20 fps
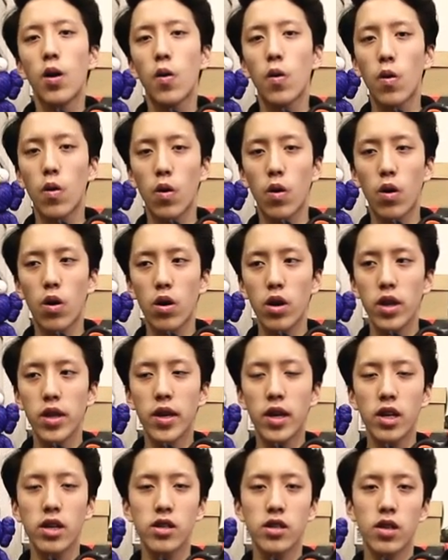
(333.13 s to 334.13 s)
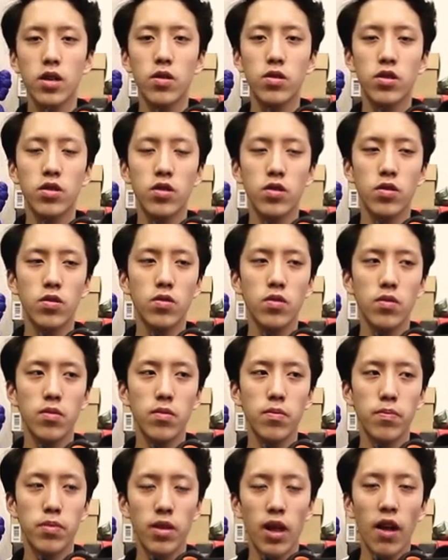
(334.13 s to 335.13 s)
Or you can sell to
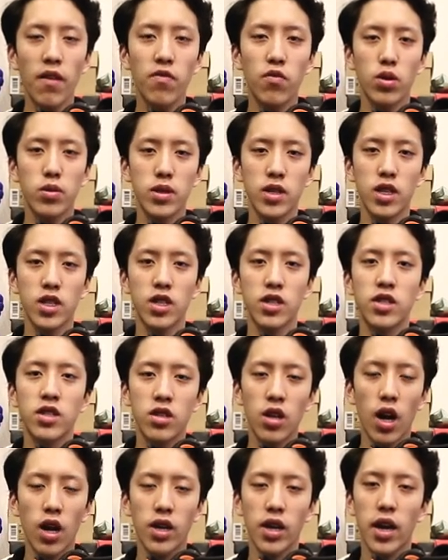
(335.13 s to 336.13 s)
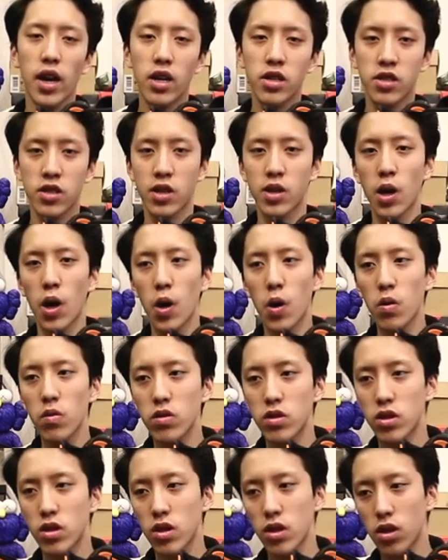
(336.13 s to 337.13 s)
platforms such as StockX,
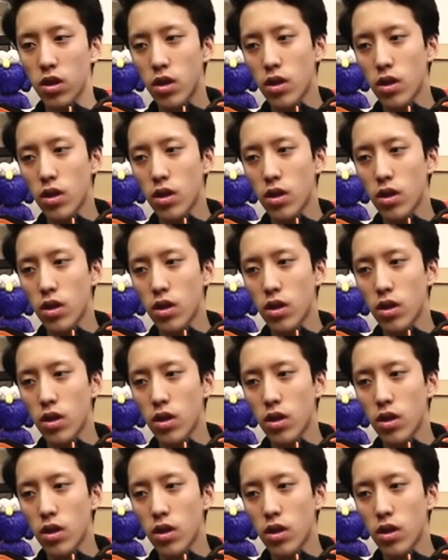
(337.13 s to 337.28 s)
Goat,